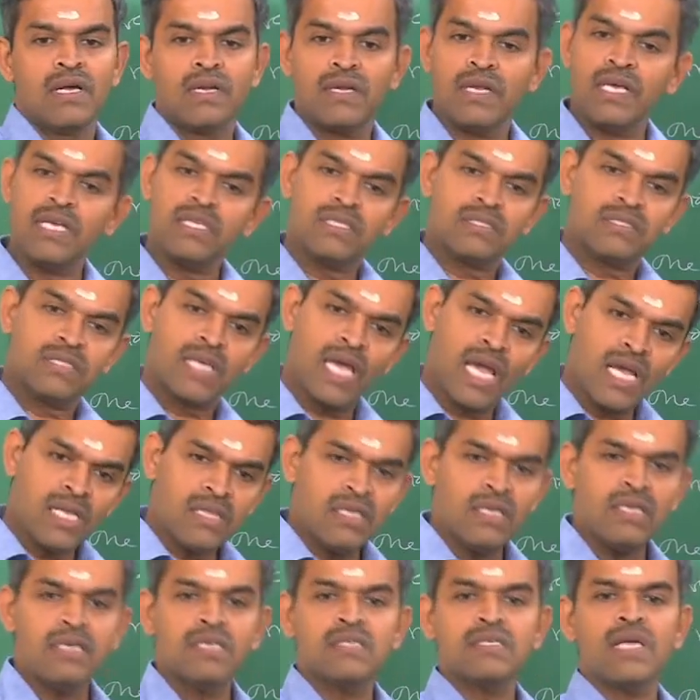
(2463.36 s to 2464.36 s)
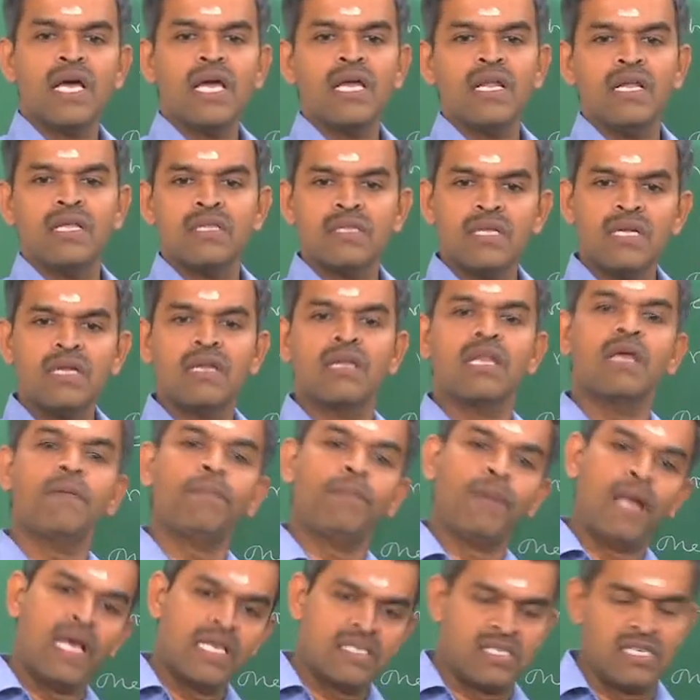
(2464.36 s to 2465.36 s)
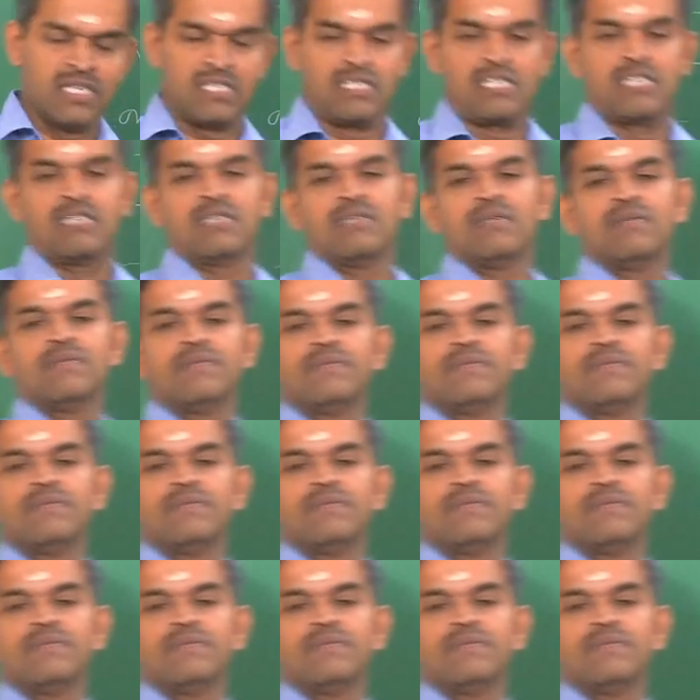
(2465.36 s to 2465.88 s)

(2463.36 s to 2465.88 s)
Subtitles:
change the design and then replace it